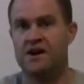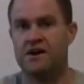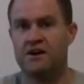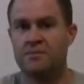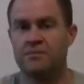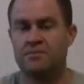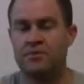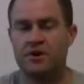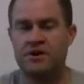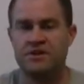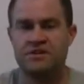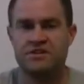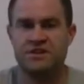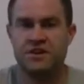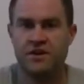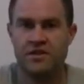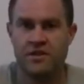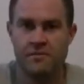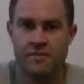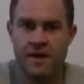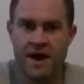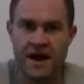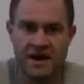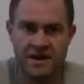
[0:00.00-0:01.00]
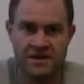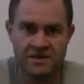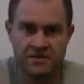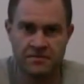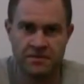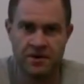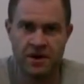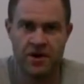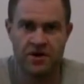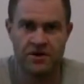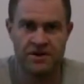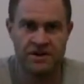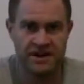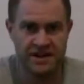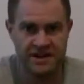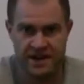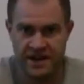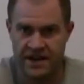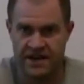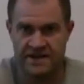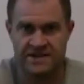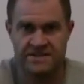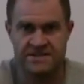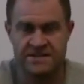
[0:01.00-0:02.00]
compression on the back of the ball, get a
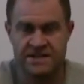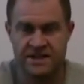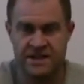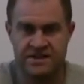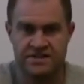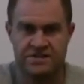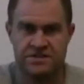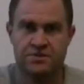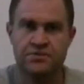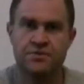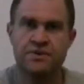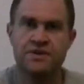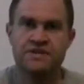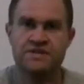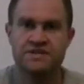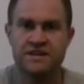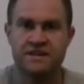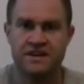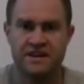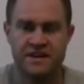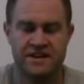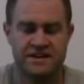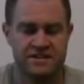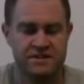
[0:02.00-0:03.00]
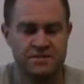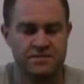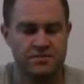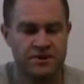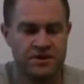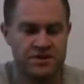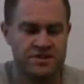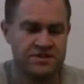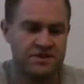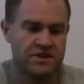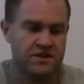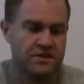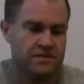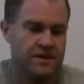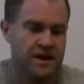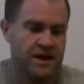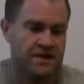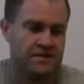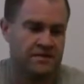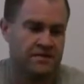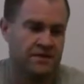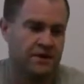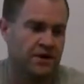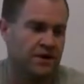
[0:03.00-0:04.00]
nice tight squeeze to get a nice compression on the
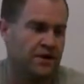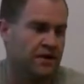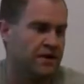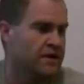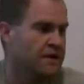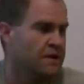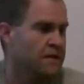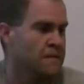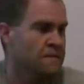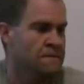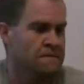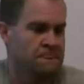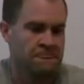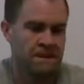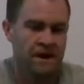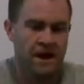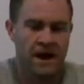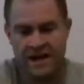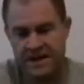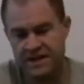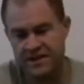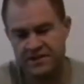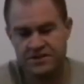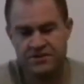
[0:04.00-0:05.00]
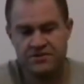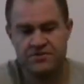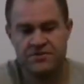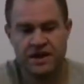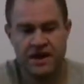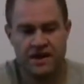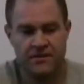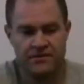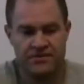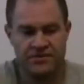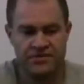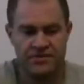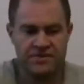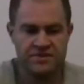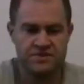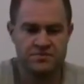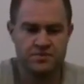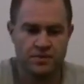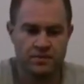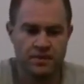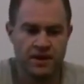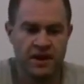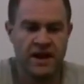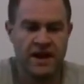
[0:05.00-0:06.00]
back of the ball. I didn't do that with
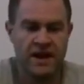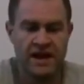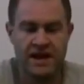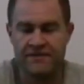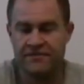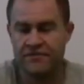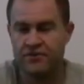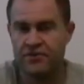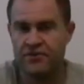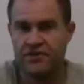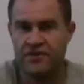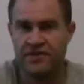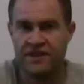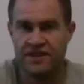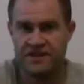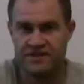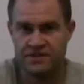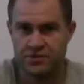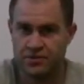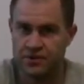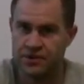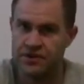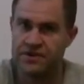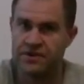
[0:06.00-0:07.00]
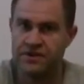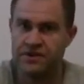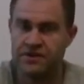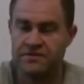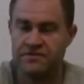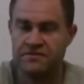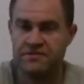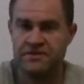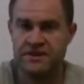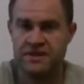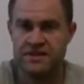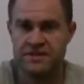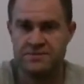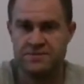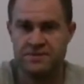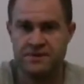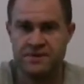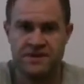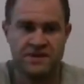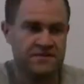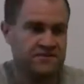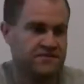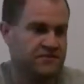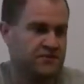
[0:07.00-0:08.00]
this one, but I have heard that that's a really good
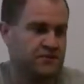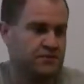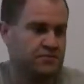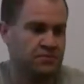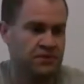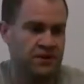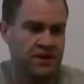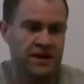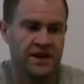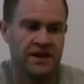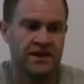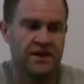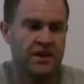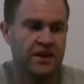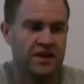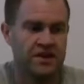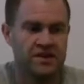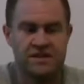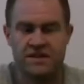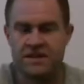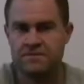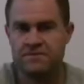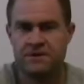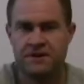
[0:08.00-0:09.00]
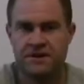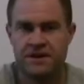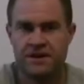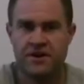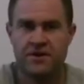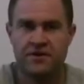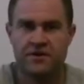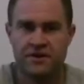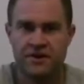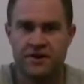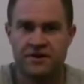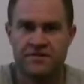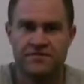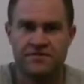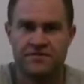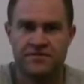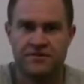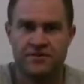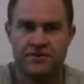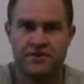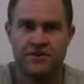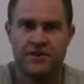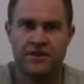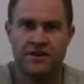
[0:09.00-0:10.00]
investment if you plan on keeping an Airow gun
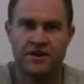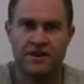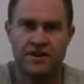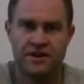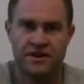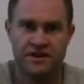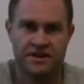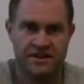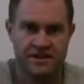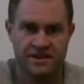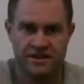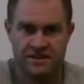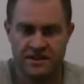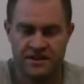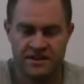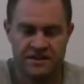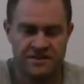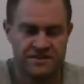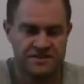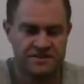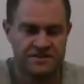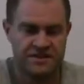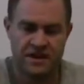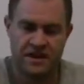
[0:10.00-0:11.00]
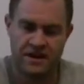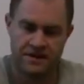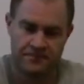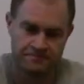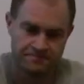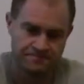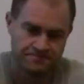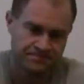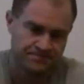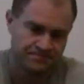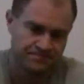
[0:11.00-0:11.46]
for any length of time.